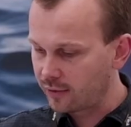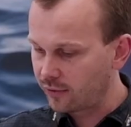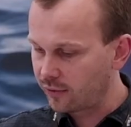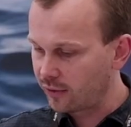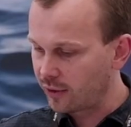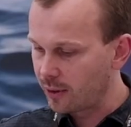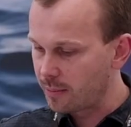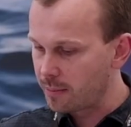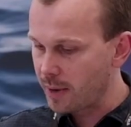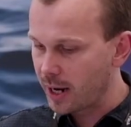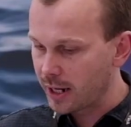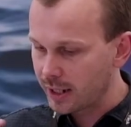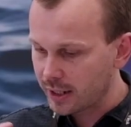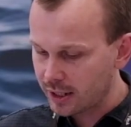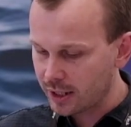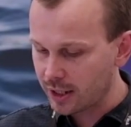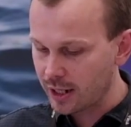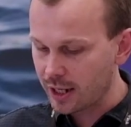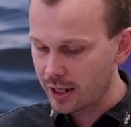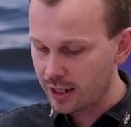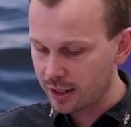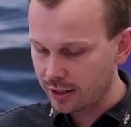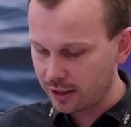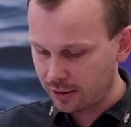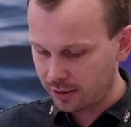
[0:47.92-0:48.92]
from my
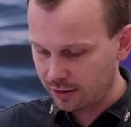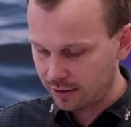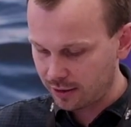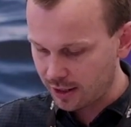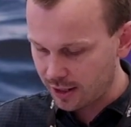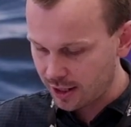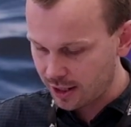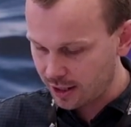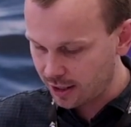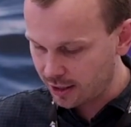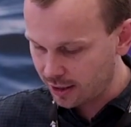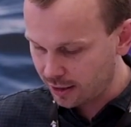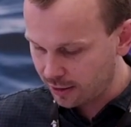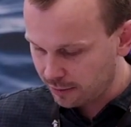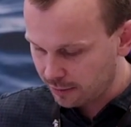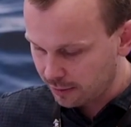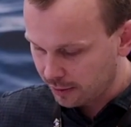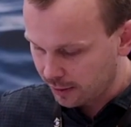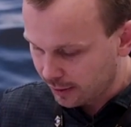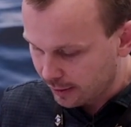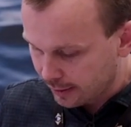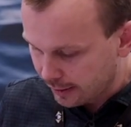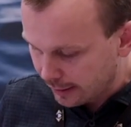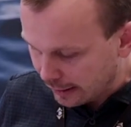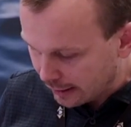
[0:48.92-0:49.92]
side,
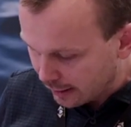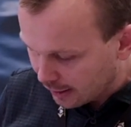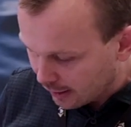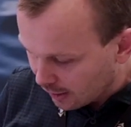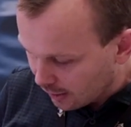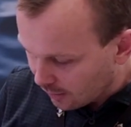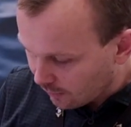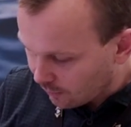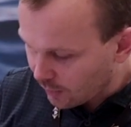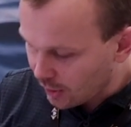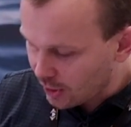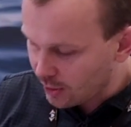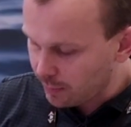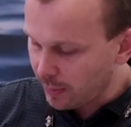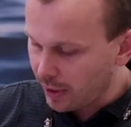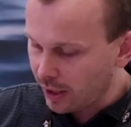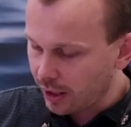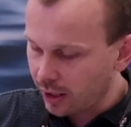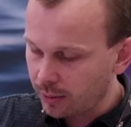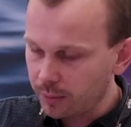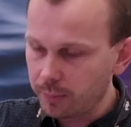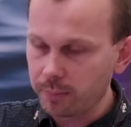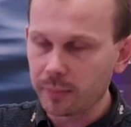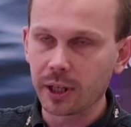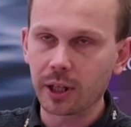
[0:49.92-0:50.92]
this is
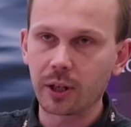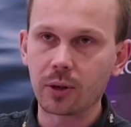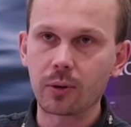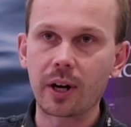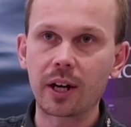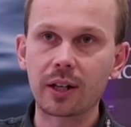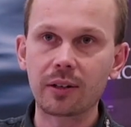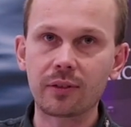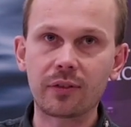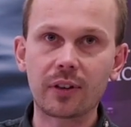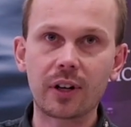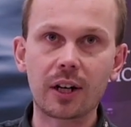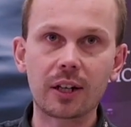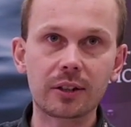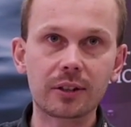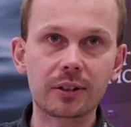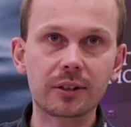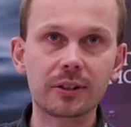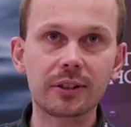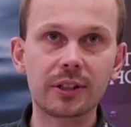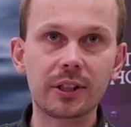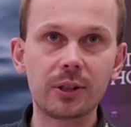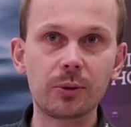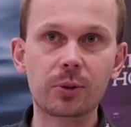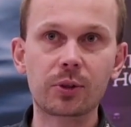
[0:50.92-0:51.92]
my
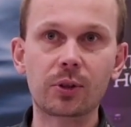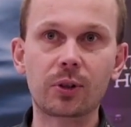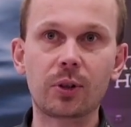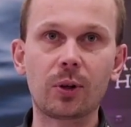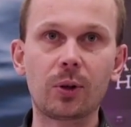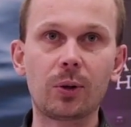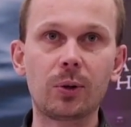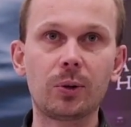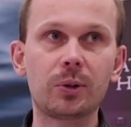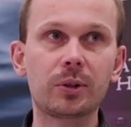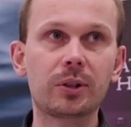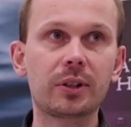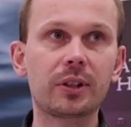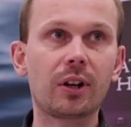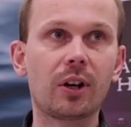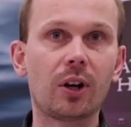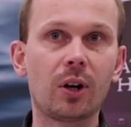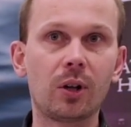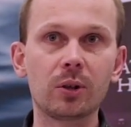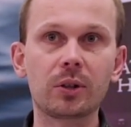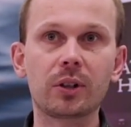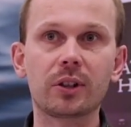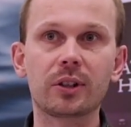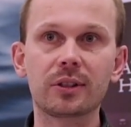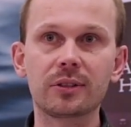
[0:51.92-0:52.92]
grandfather. He was called
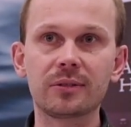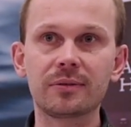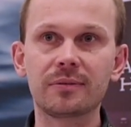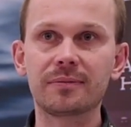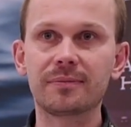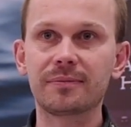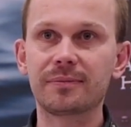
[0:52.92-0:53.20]
Holgur.